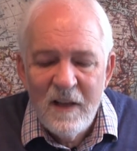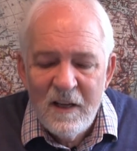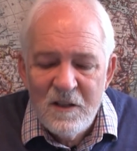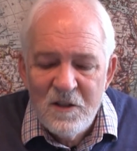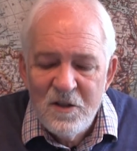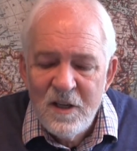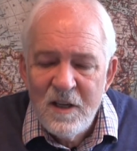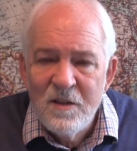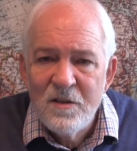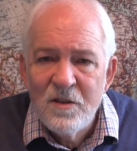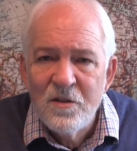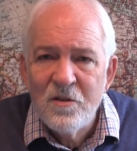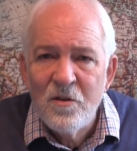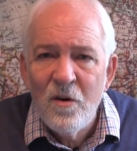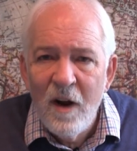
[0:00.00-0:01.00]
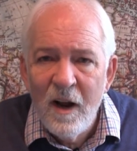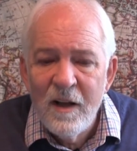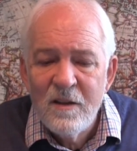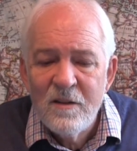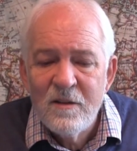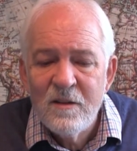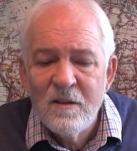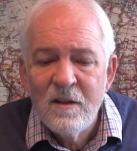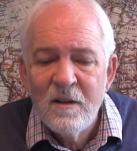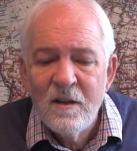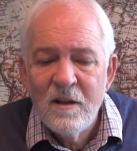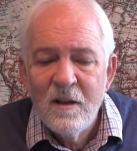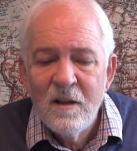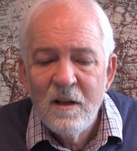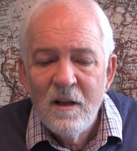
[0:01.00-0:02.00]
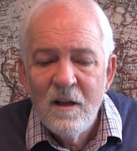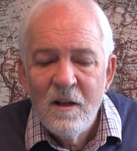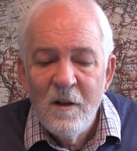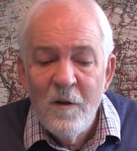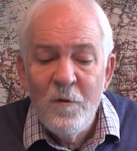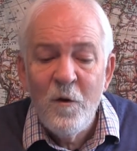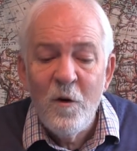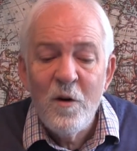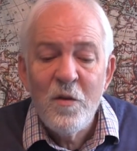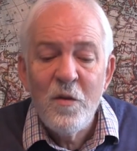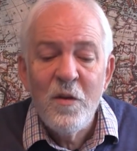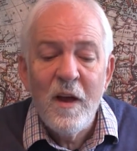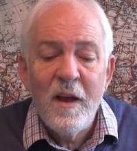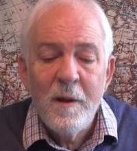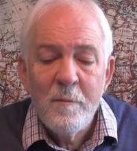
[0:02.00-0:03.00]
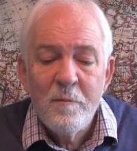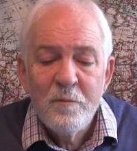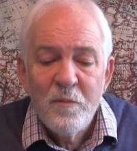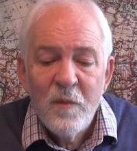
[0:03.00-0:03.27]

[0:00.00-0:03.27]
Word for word: in Jesus Christ. The fourth thing